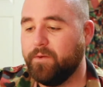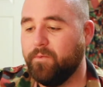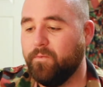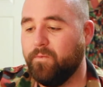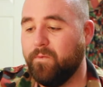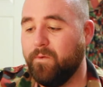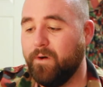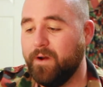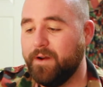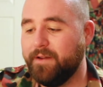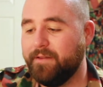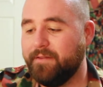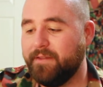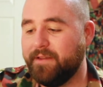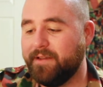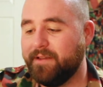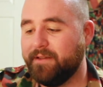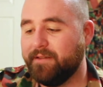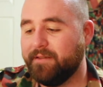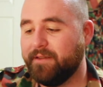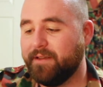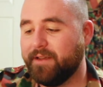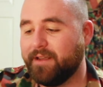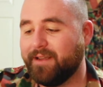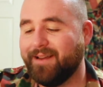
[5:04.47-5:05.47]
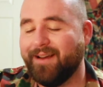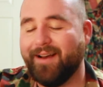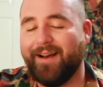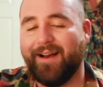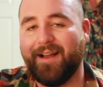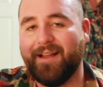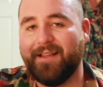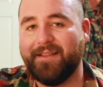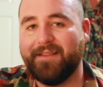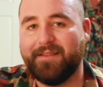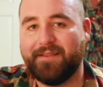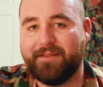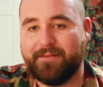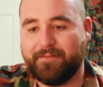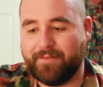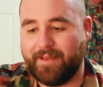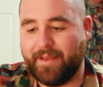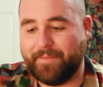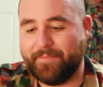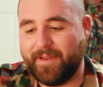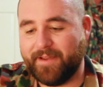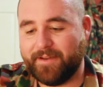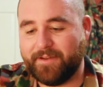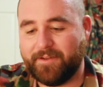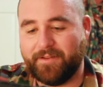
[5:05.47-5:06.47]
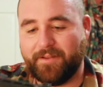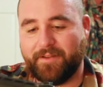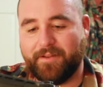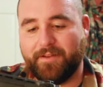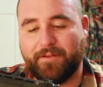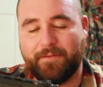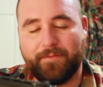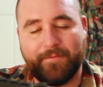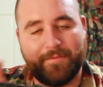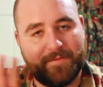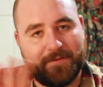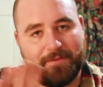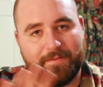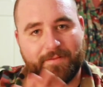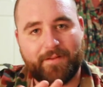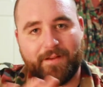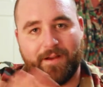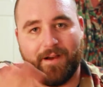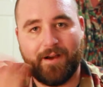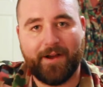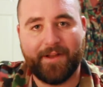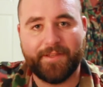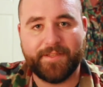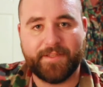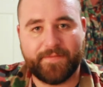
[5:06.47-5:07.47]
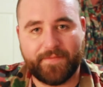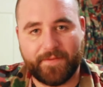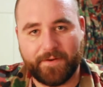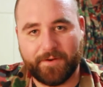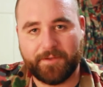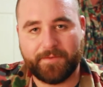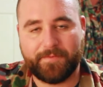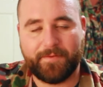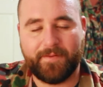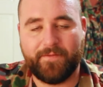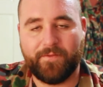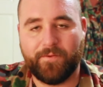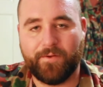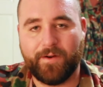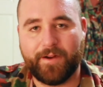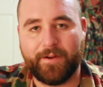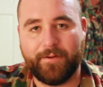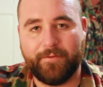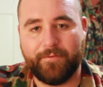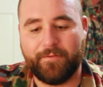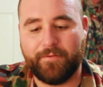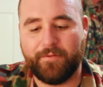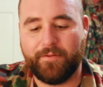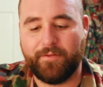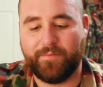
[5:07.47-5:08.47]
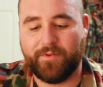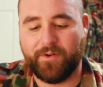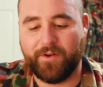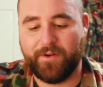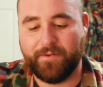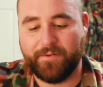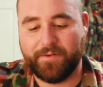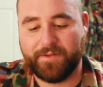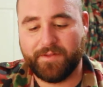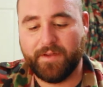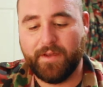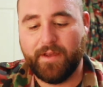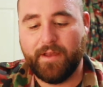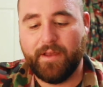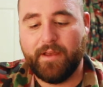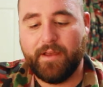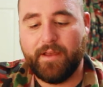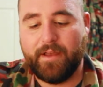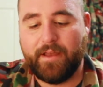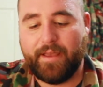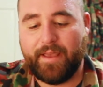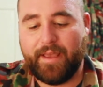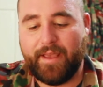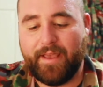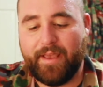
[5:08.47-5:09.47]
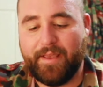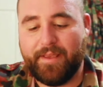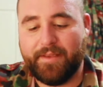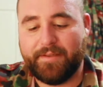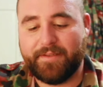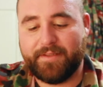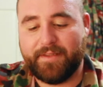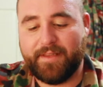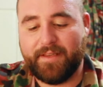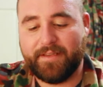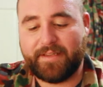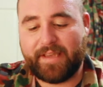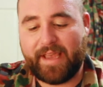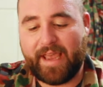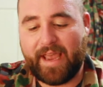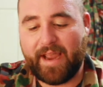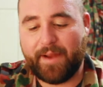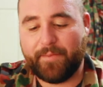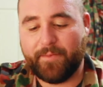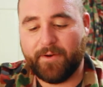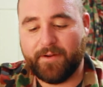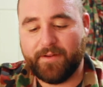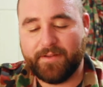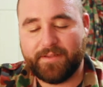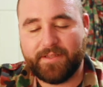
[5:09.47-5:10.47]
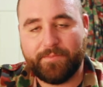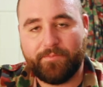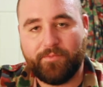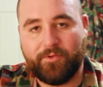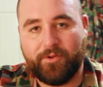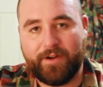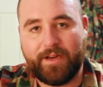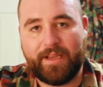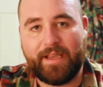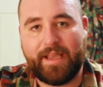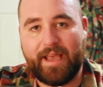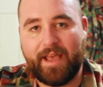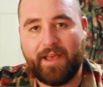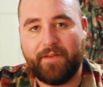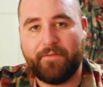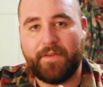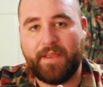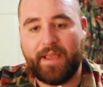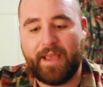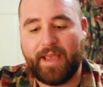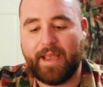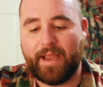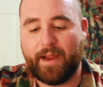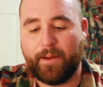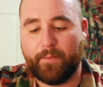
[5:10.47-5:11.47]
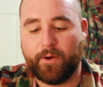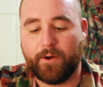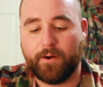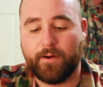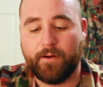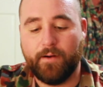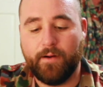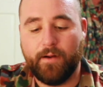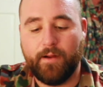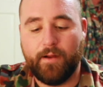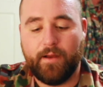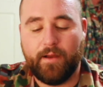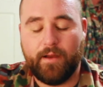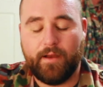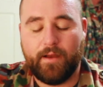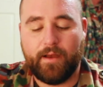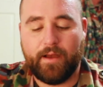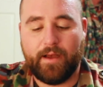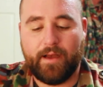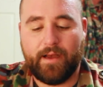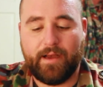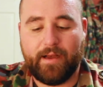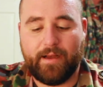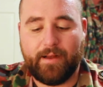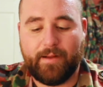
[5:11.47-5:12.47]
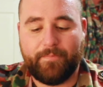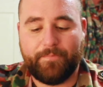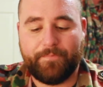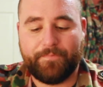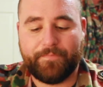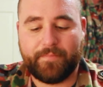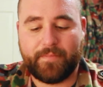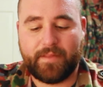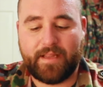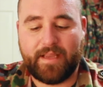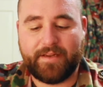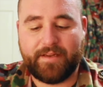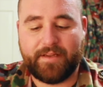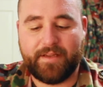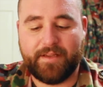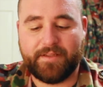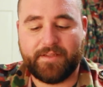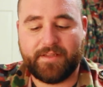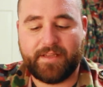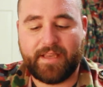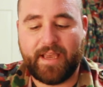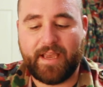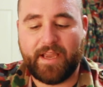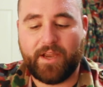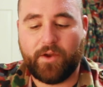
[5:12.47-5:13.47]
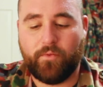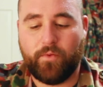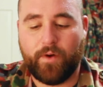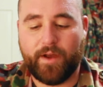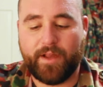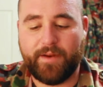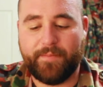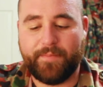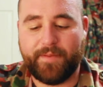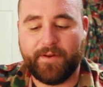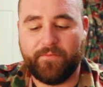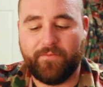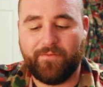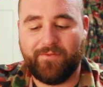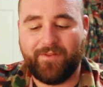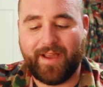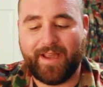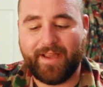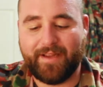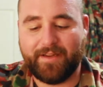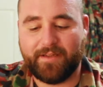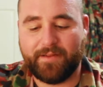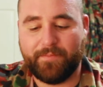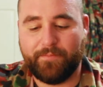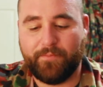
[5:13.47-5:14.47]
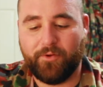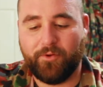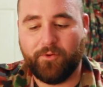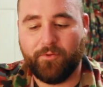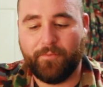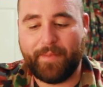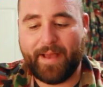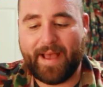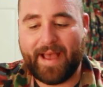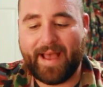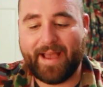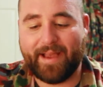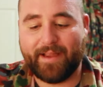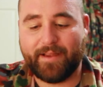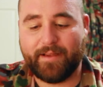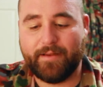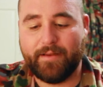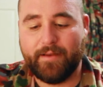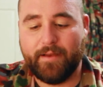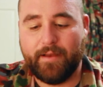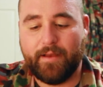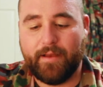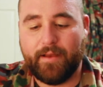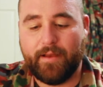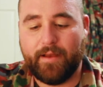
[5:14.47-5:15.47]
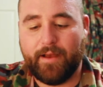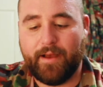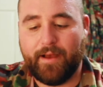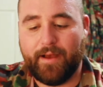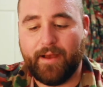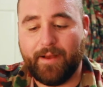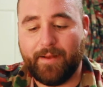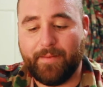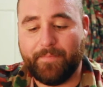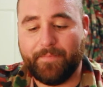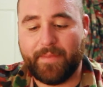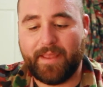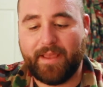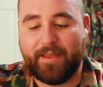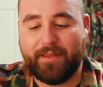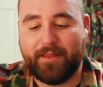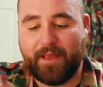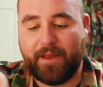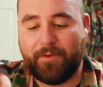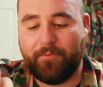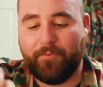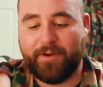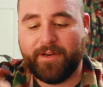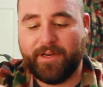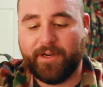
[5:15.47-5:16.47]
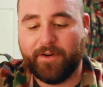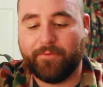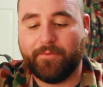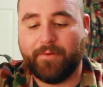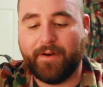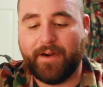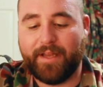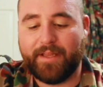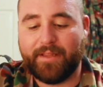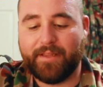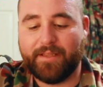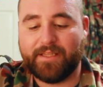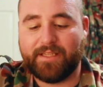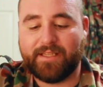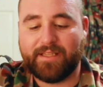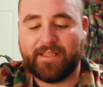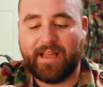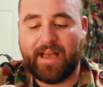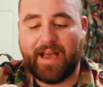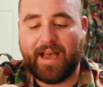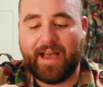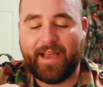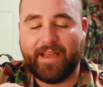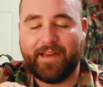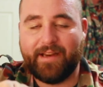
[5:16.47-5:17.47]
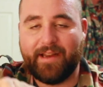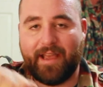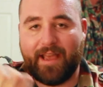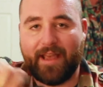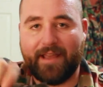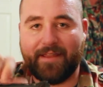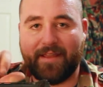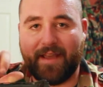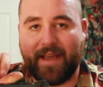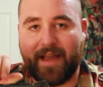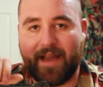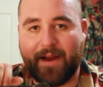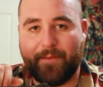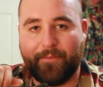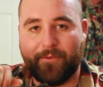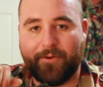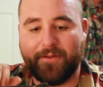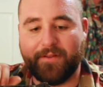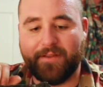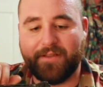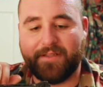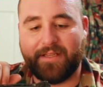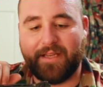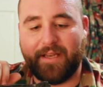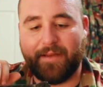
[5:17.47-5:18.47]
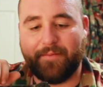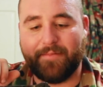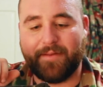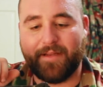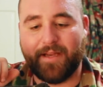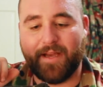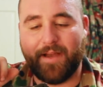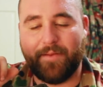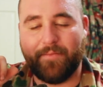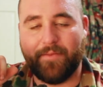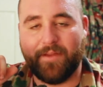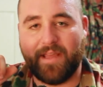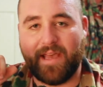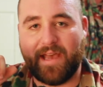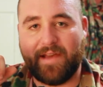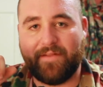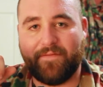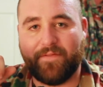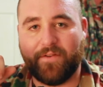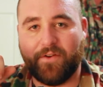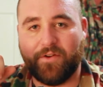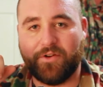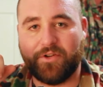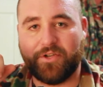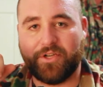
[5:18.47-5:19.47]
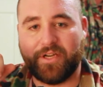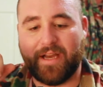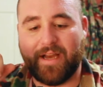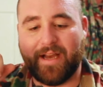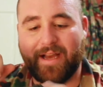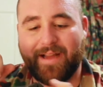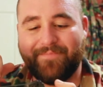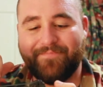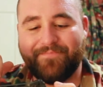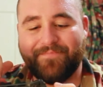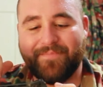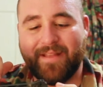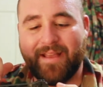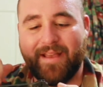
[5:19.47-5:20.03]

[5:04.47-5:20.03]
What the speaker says: one of the cons, I'm actually going to go through the cons first before I go through the pros, is this hammer. It's a pretty heavy hammer. It does take quite a bit of weight to pull back. And then when you're running the slide and the hammer at the same time on that first shot,